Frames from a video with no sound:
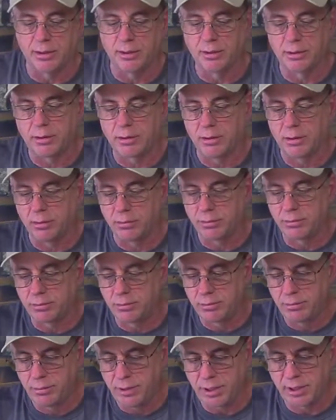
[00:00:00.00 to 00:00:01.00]
and
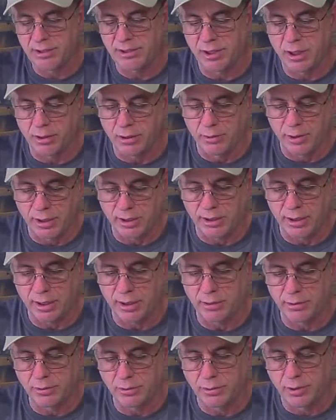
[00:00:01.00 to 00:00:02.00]
accelerate
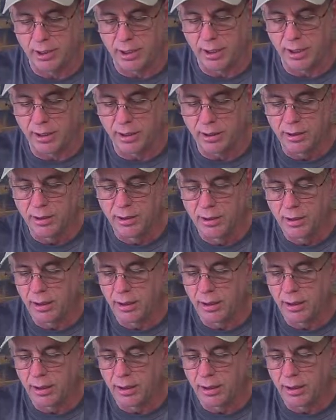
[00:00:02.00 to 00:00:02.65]
that drying,